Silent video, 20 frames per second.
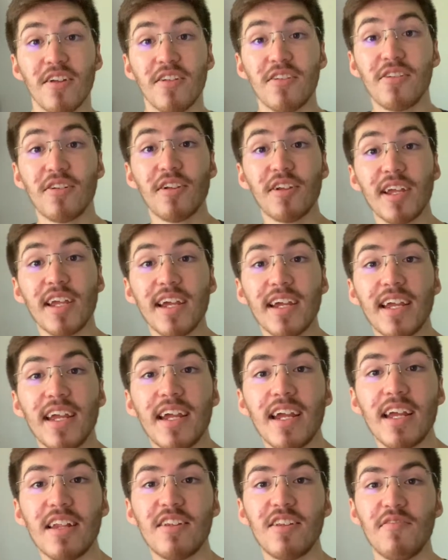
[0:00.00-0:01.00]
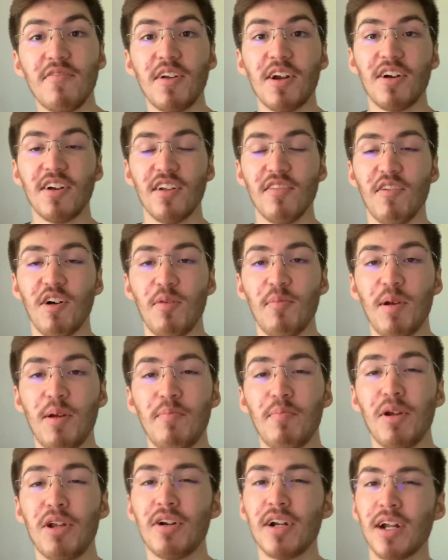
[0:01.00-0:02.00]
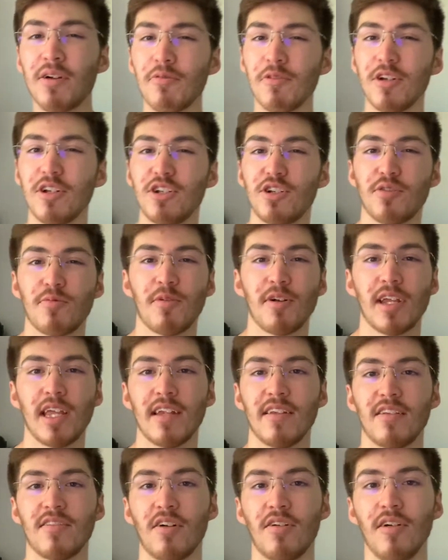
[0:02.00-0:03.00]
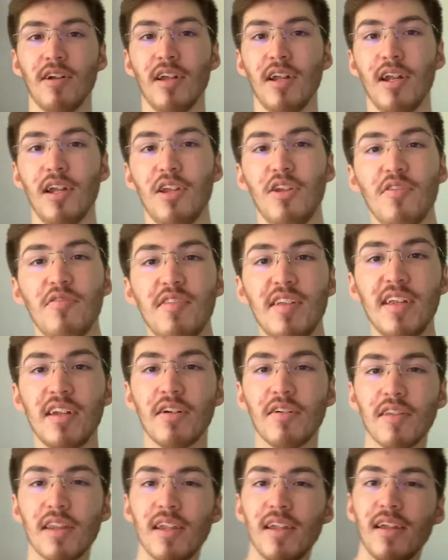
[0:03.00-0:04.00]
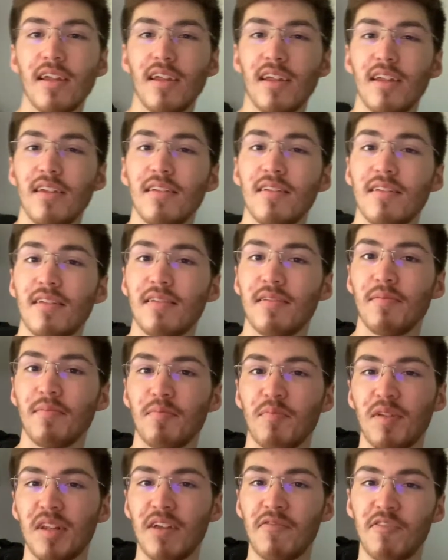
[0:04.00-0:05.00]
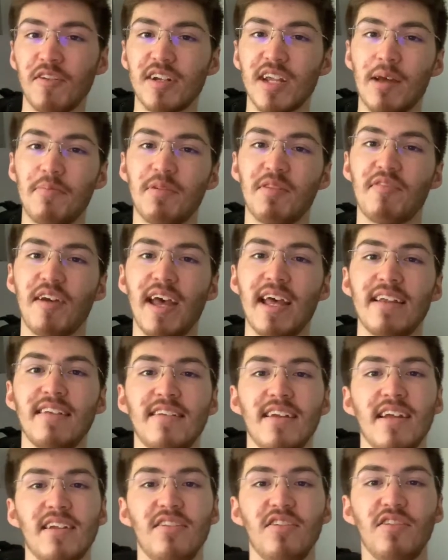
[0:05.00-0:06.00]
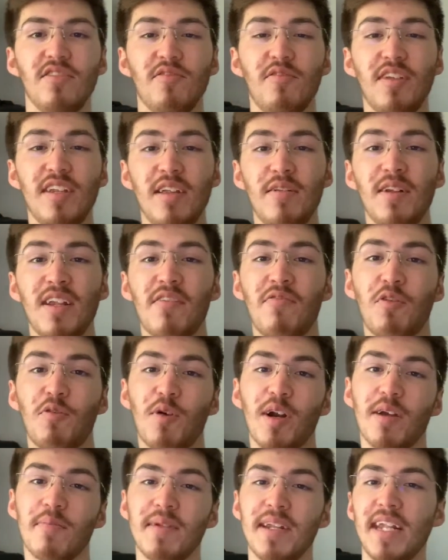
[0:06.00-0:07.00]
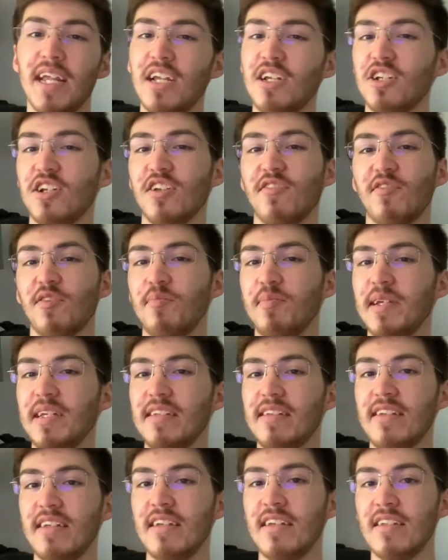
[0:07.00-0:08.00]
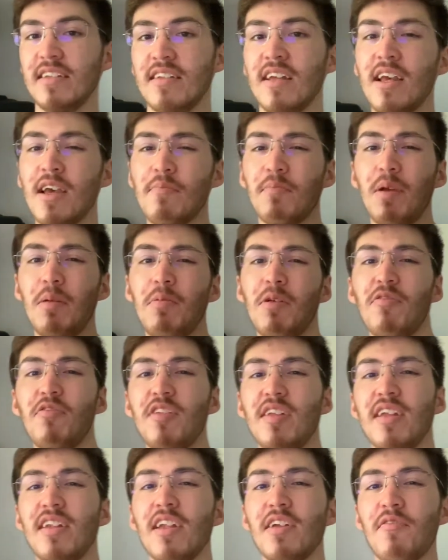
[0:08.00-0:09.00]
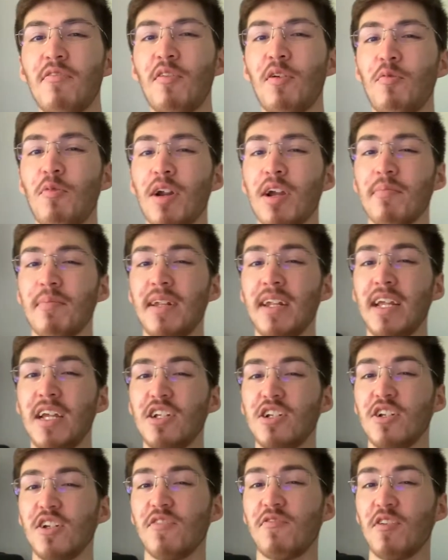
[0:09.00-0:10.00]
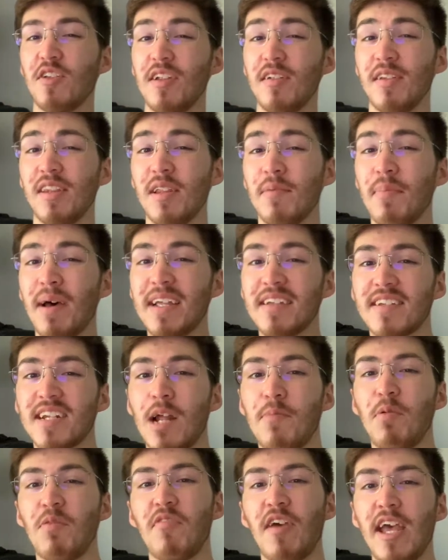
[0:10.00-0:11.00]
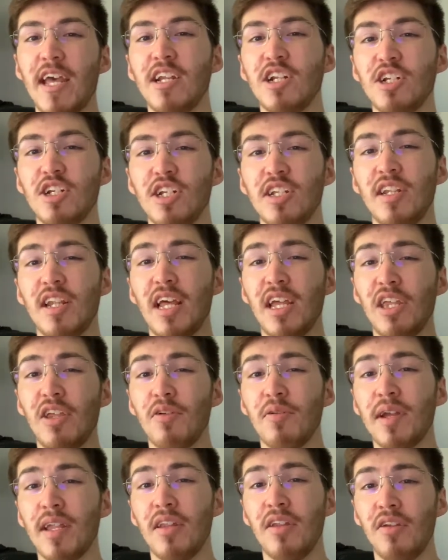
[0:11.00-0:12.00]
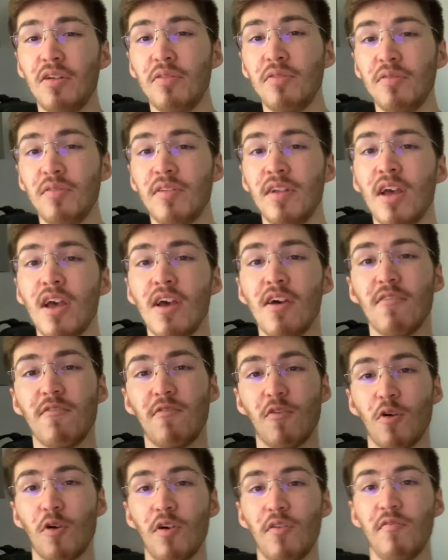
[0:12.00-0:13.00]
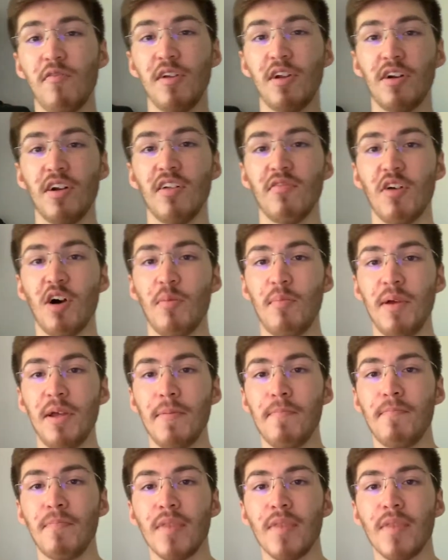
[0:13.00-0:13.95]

So you're looking at getting into VR development, but you're not really sure where to get started. You've seen all these different types of headsets, and you've seen different recommendations for PCs. Maybe you've seen different recommendations for the best type of engine that you can use for VR development.